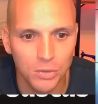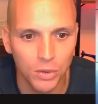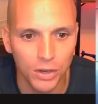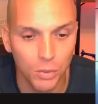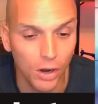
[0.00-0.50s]

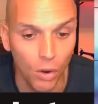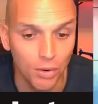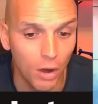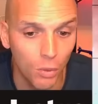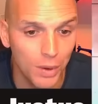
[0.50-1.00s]
Well, we're cold
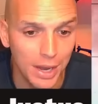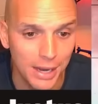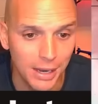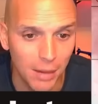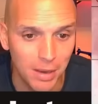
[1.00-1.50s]
all
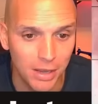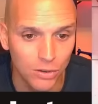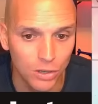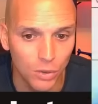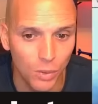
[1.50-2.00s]
week. I mean,
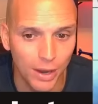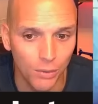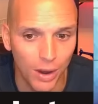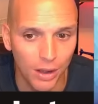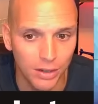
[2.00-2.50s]
there's no way
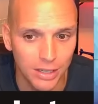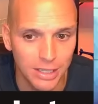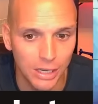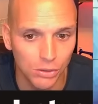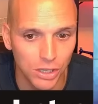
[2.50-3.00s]
around it.
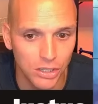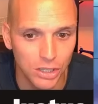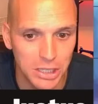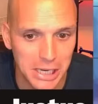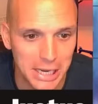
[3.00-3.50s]
Single
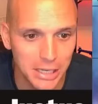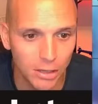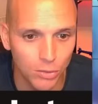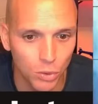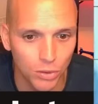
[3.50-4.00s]
digits, teens
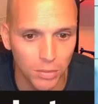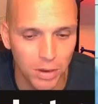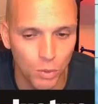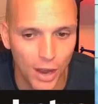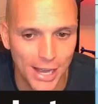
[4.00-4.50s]
up toward the
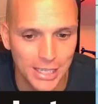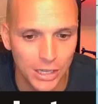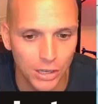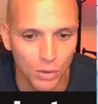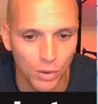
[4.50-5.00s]
Midwest
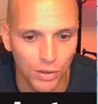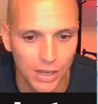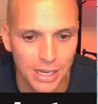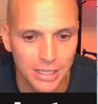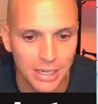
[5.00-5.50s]
and the
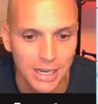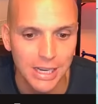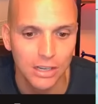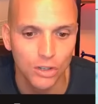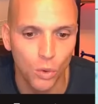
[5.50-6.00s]
Northeast,
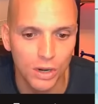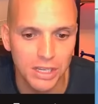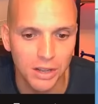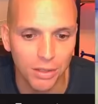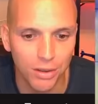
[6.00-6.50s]

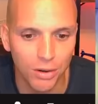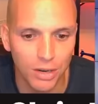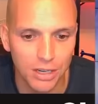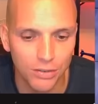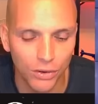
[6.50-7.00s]
20s and
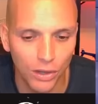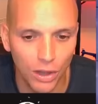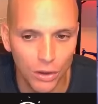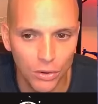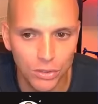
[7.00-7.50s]
30s for
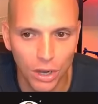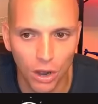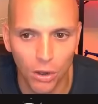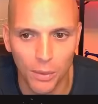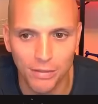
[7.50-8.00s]
lows
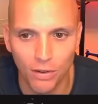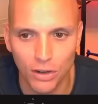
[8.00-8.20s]
all the way far